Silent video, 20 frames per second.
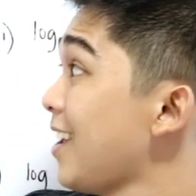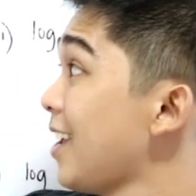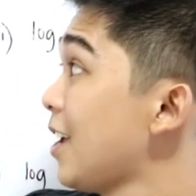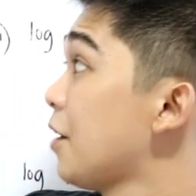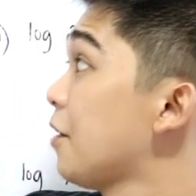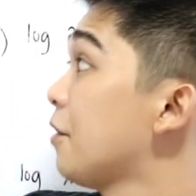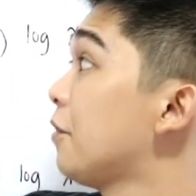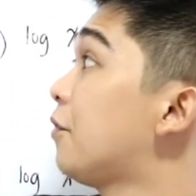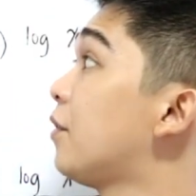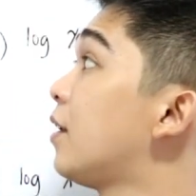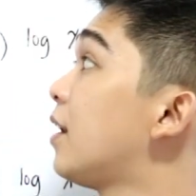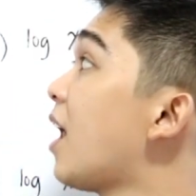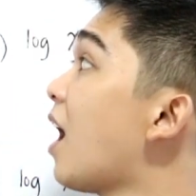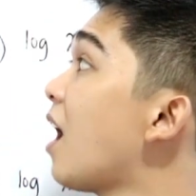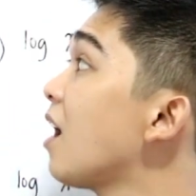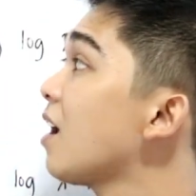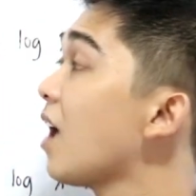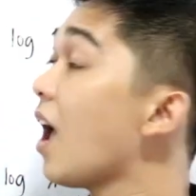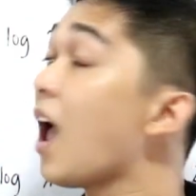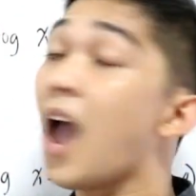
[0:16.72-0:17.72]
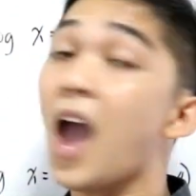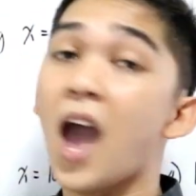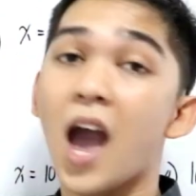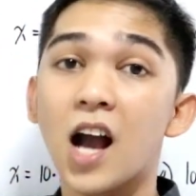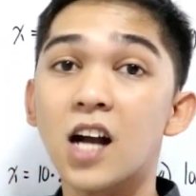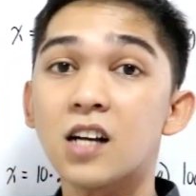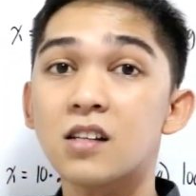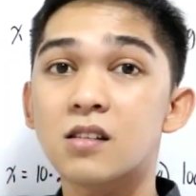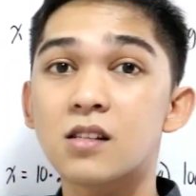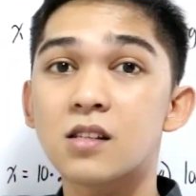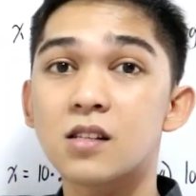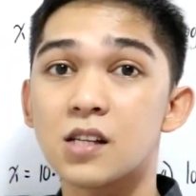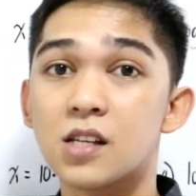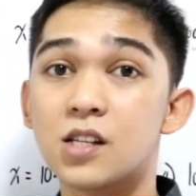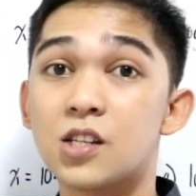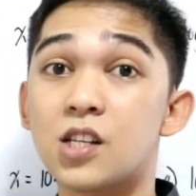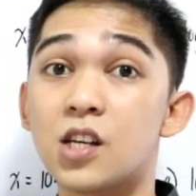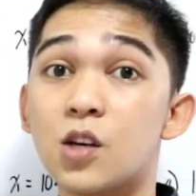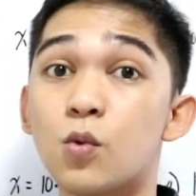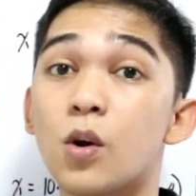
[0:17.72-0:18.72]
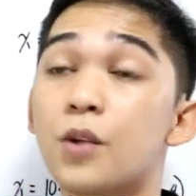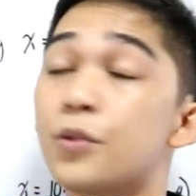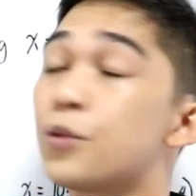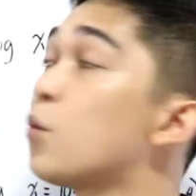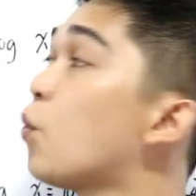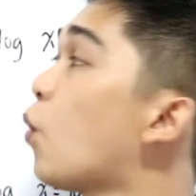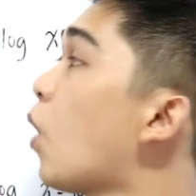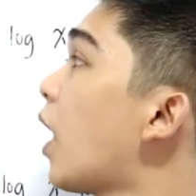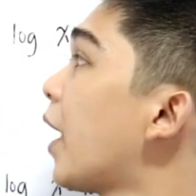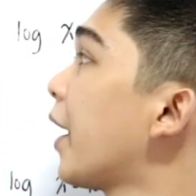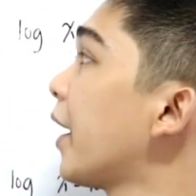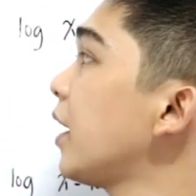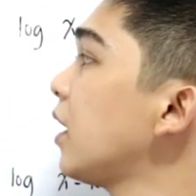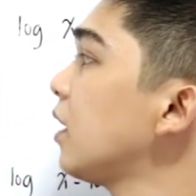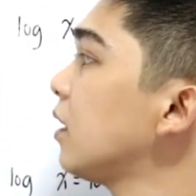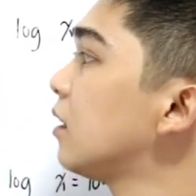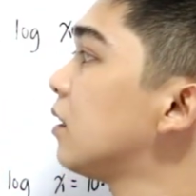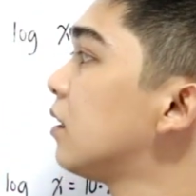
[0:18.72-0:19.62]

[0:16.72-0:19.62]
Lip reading: if log x is equal to y,